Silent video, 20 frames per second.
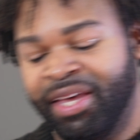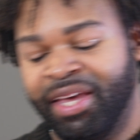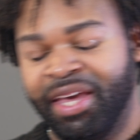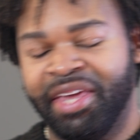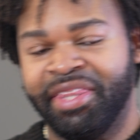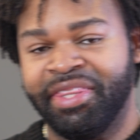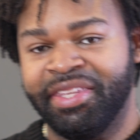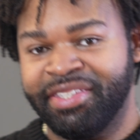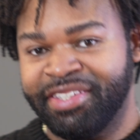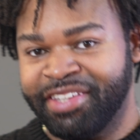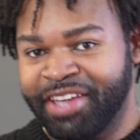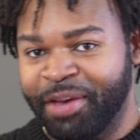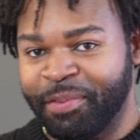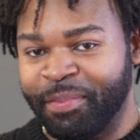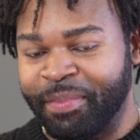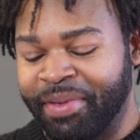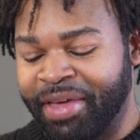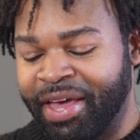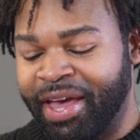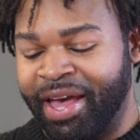And this
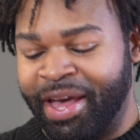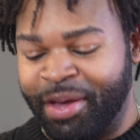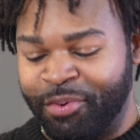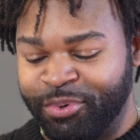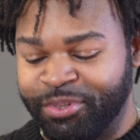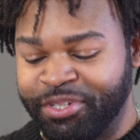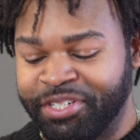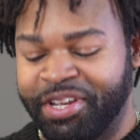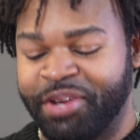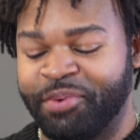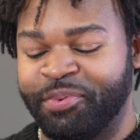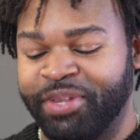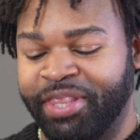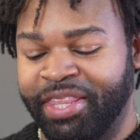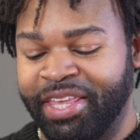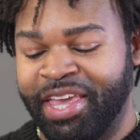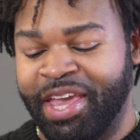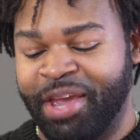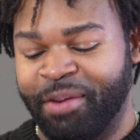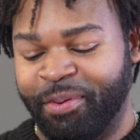time, I will share with
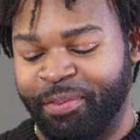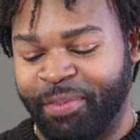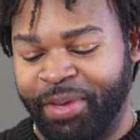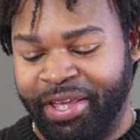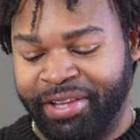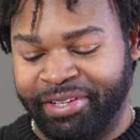the cameraman.